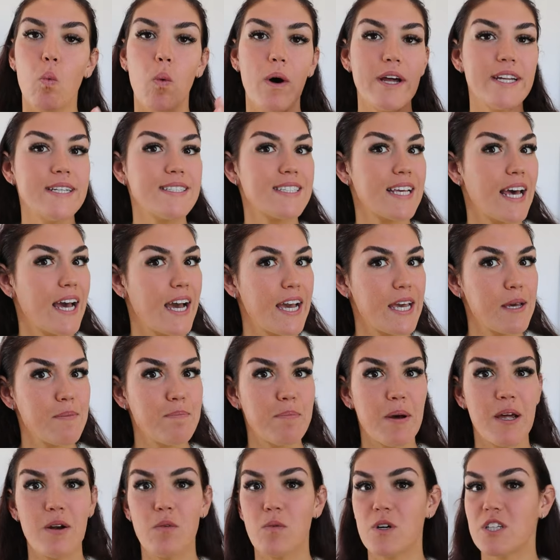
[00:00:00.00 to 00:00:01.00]
what is
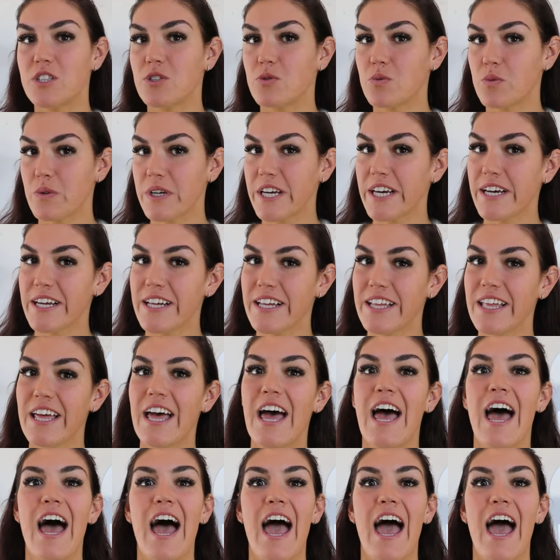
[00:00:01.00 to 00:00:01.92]
hype and what's real,